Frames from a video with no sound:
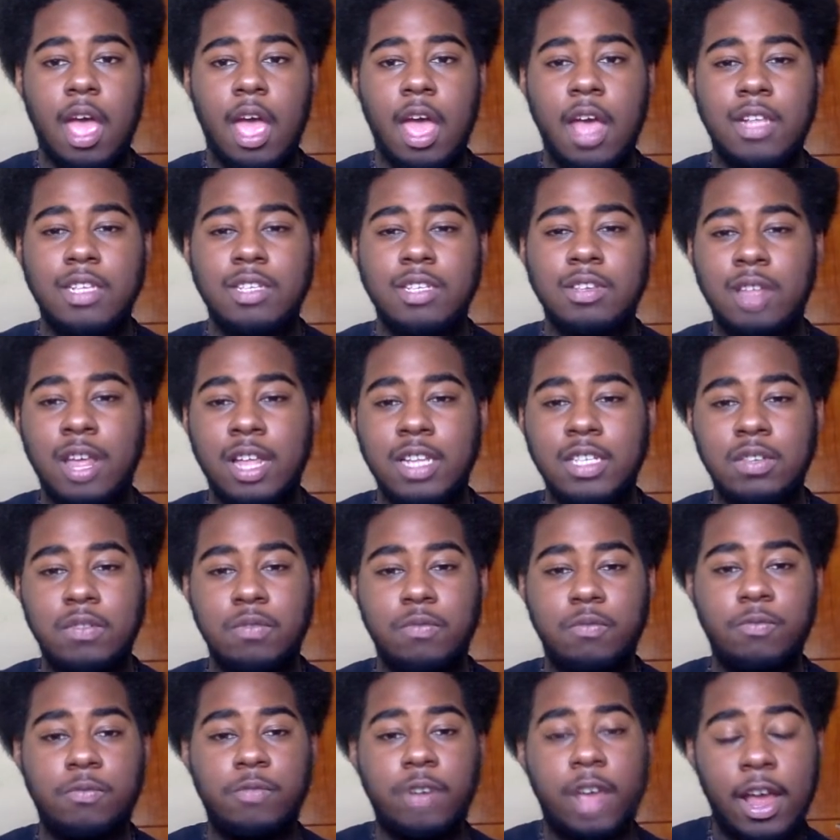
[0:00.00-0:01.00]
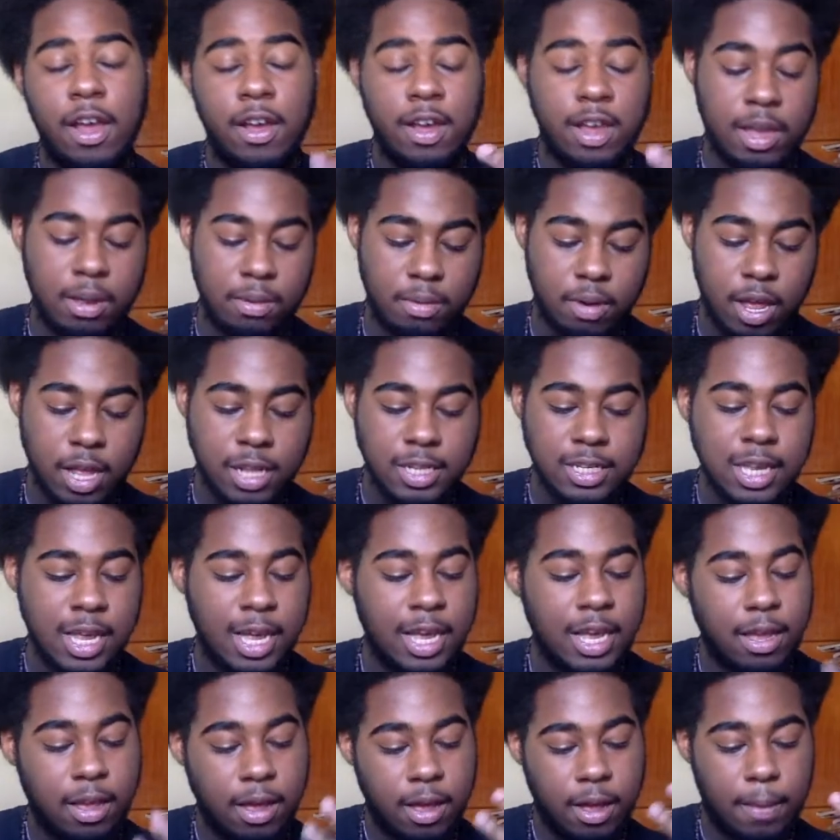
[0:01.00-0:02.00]
And so that's it's
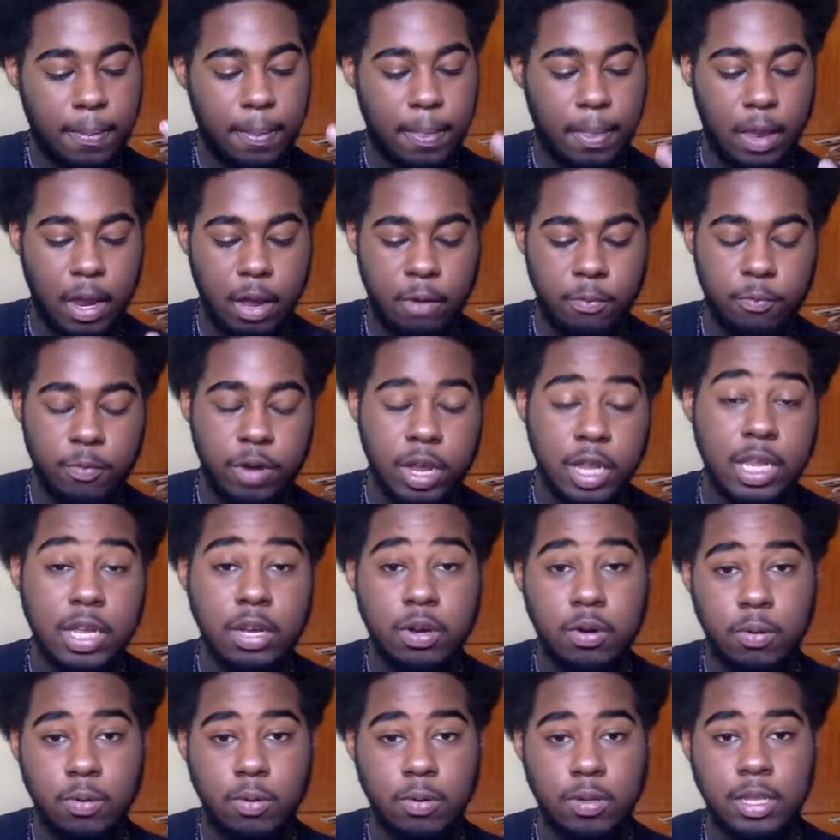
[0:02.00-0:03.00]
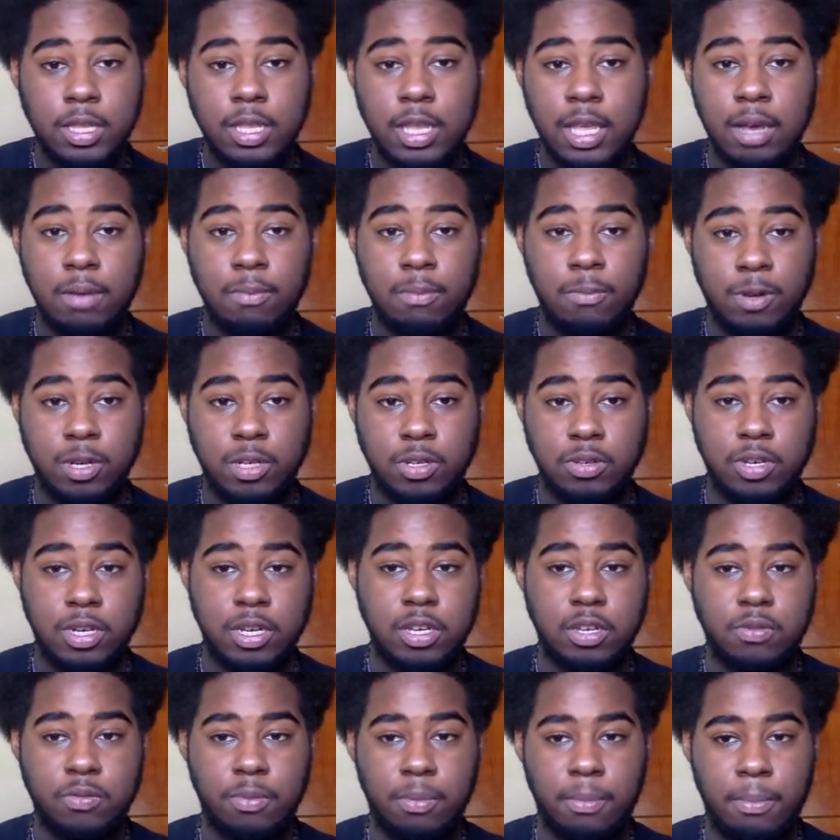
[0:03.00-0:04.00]
like really cool to think of what you
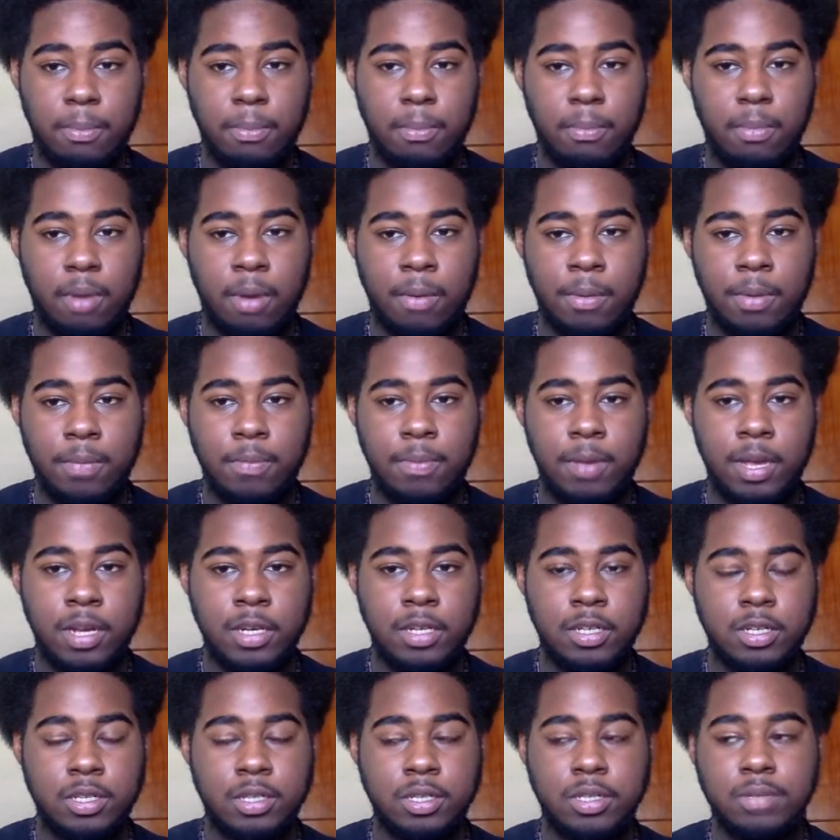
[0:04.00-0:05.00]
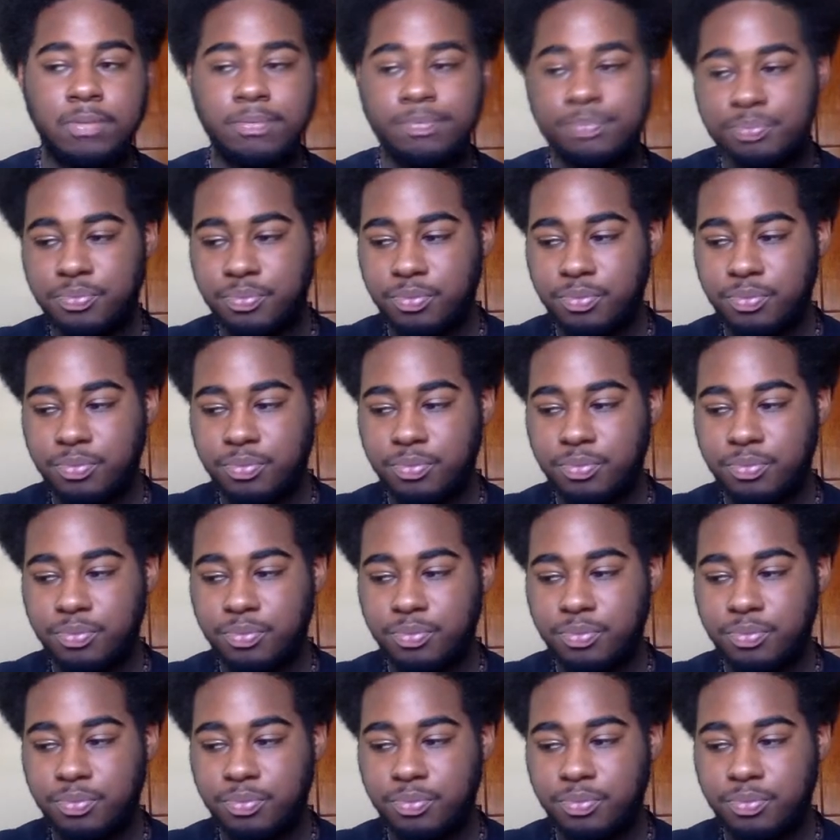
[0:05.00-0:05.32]
can do. Pictures.